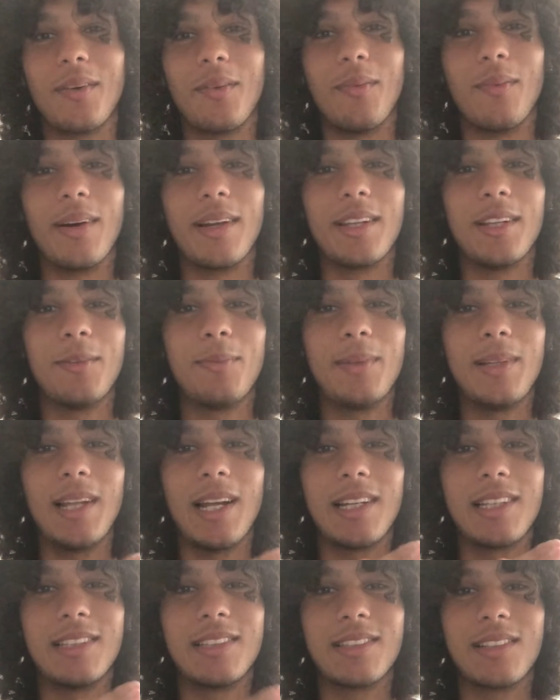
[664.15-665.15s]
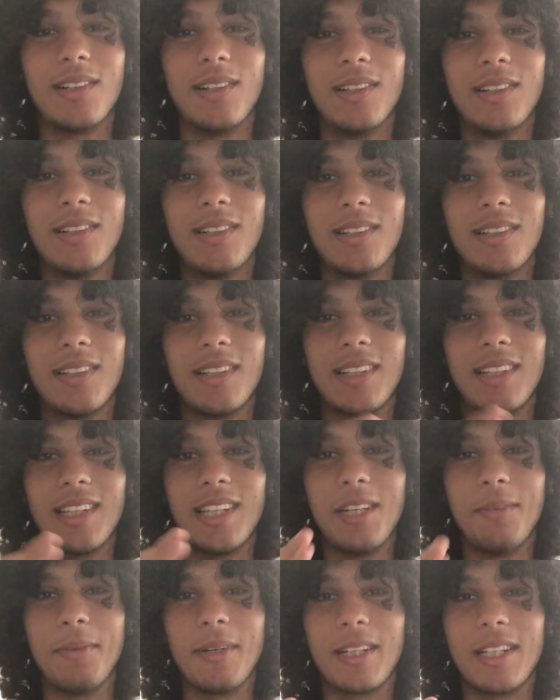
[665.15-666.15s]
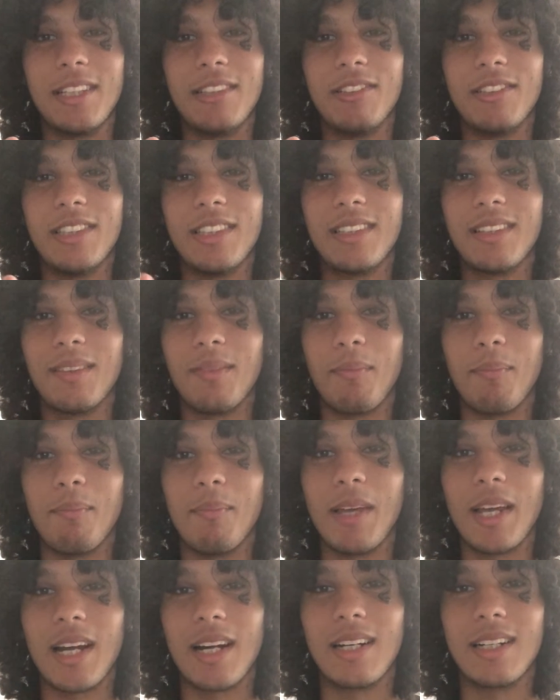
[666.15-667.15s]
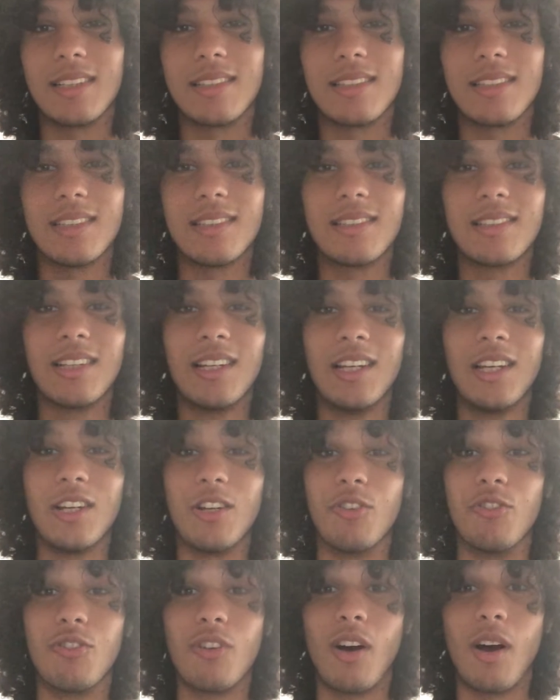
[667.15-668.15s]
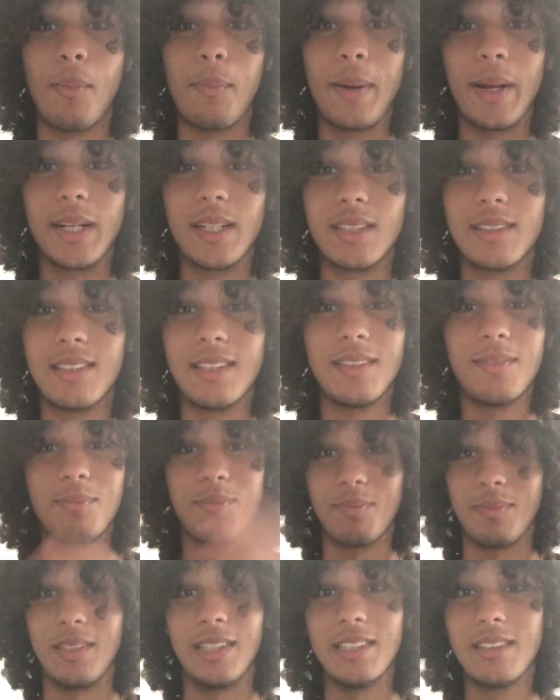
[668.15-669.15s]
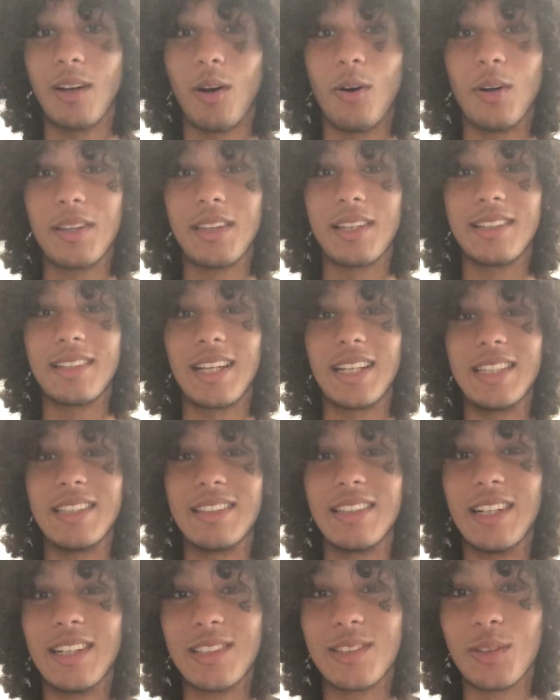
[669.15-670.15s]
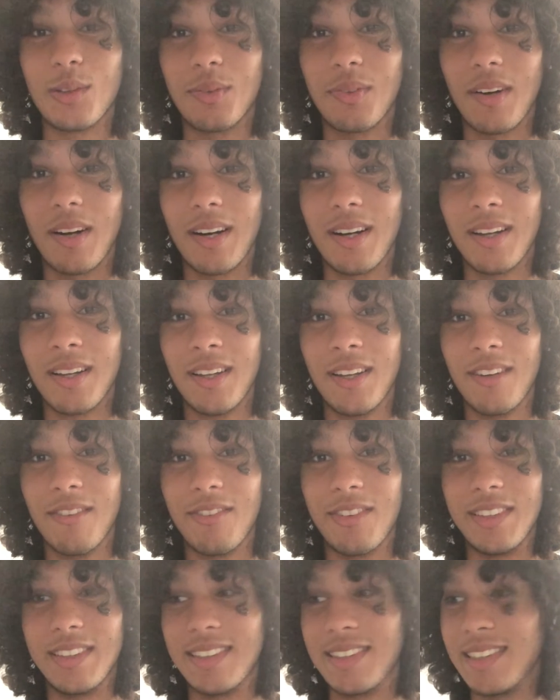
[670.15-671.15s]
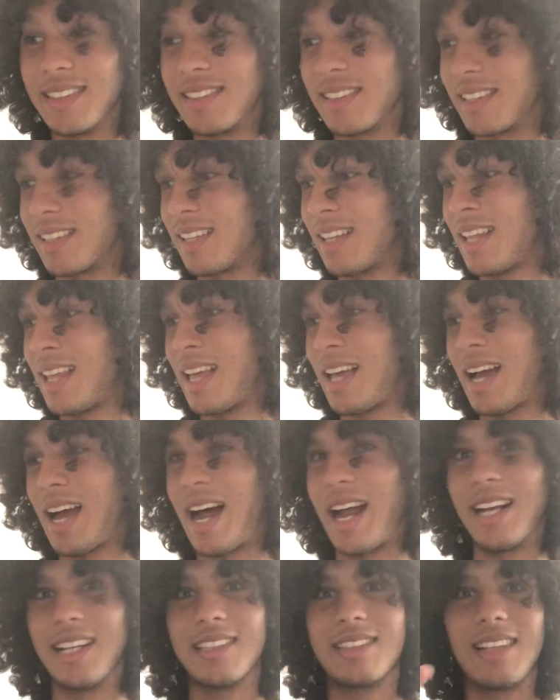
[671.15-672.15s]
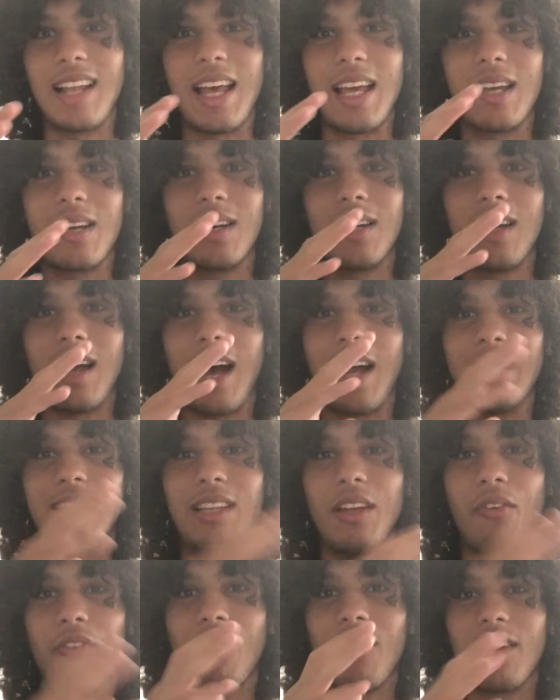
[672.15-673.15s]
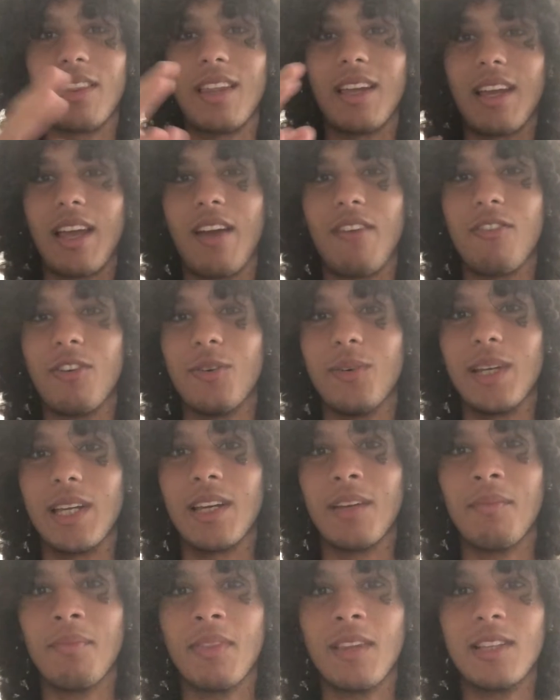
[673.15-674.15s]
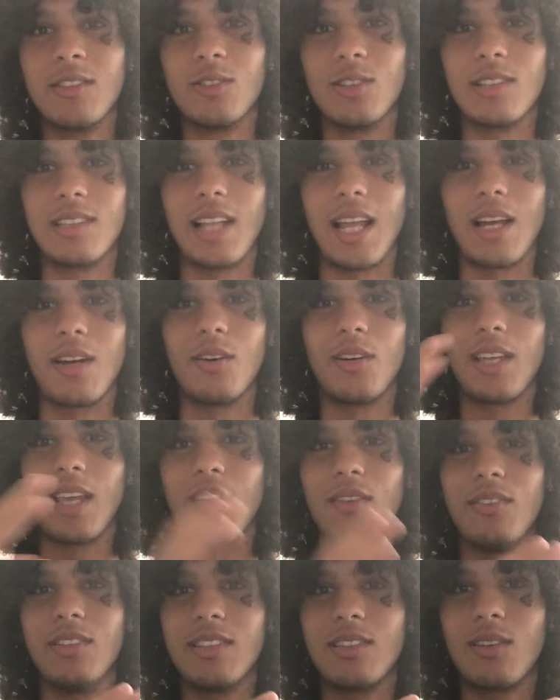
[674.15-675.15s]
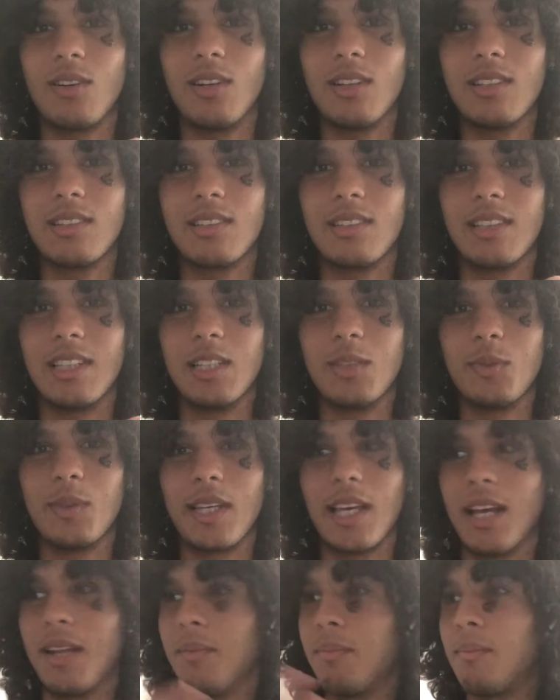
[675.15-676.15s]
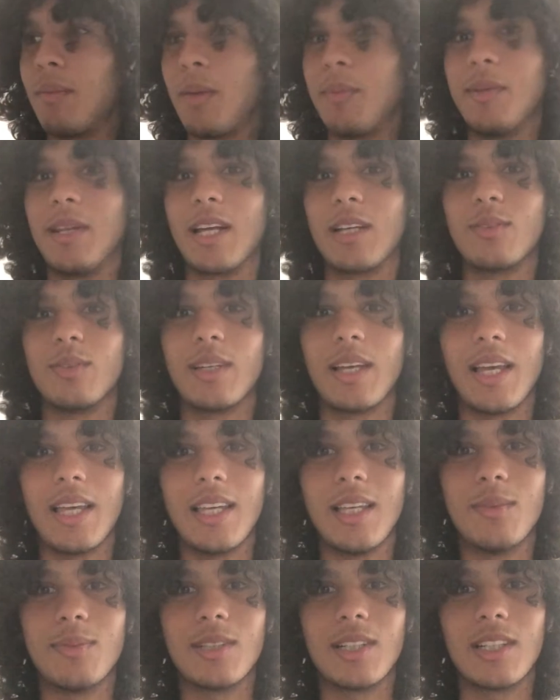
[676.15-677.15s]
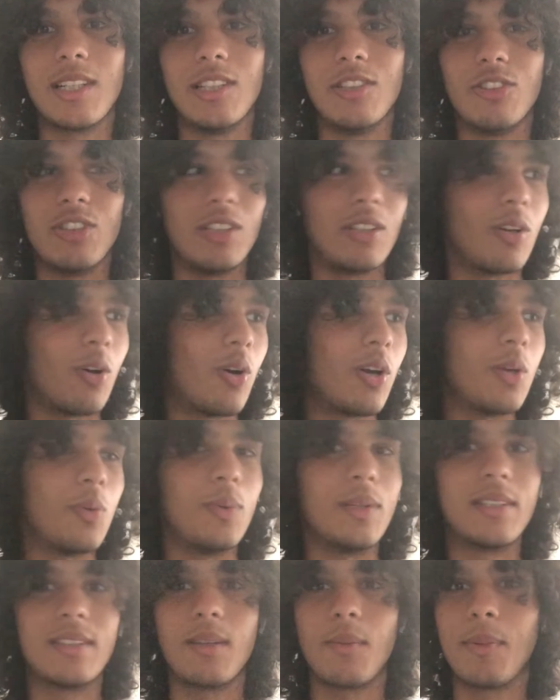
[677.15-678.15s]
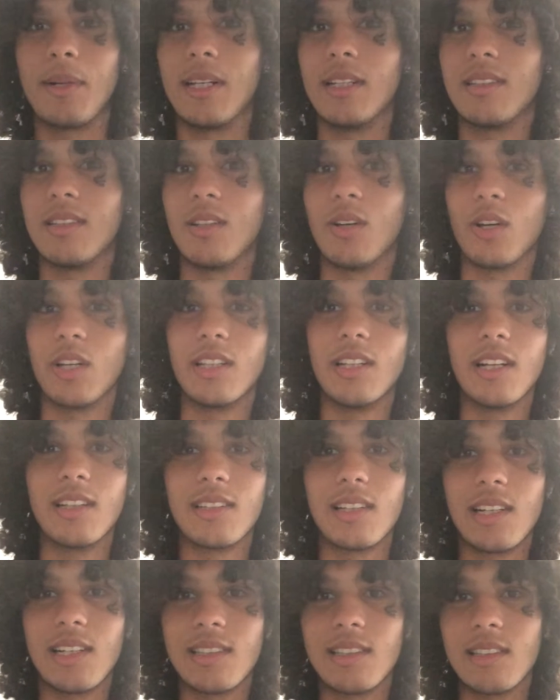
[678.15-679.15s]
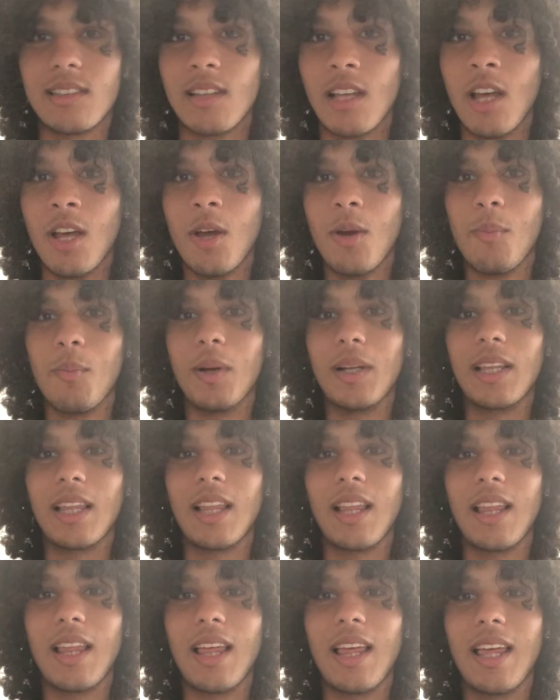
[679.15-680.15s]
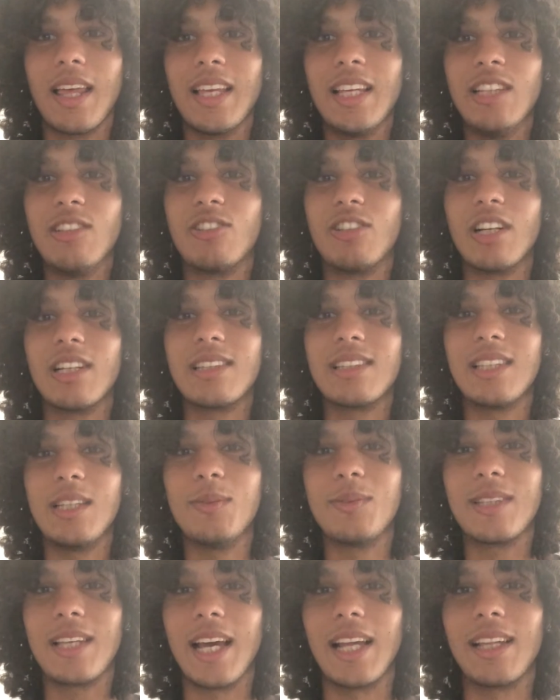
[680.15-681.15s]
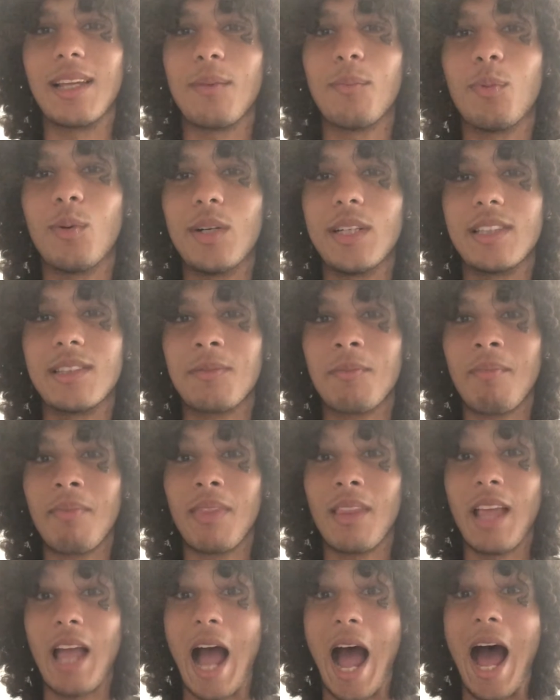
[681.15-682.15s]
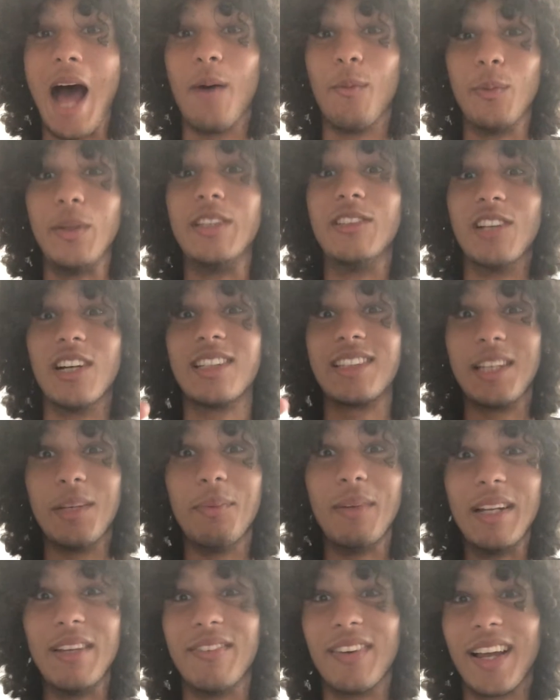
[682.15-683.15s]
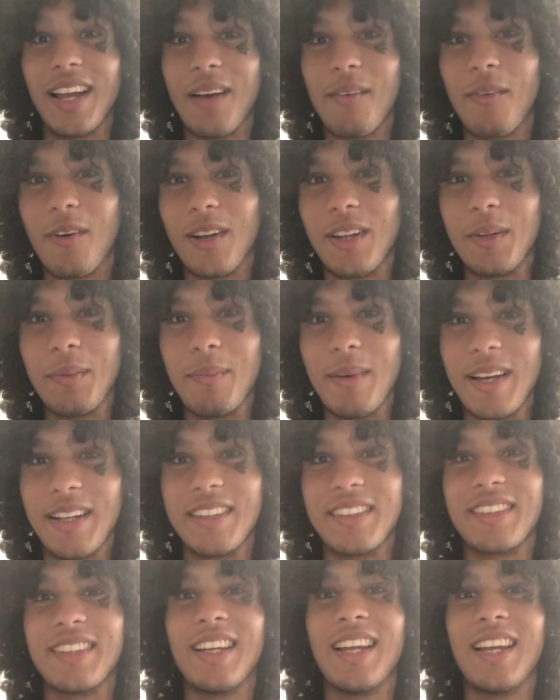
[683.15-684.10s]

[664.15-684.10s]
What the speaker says: Whether it be that he score, keep a clean sheet, make an assist, draw a penalty. These are all things that he's done so far for the season, and it's like a different thing every week. So it's like, okay, if he scores this weekend, maybe next weekend he keeps a clean sheet, or he wins a penalty, or he does an assist, but he just keeps getting points, and we just keep leaving him on the bench.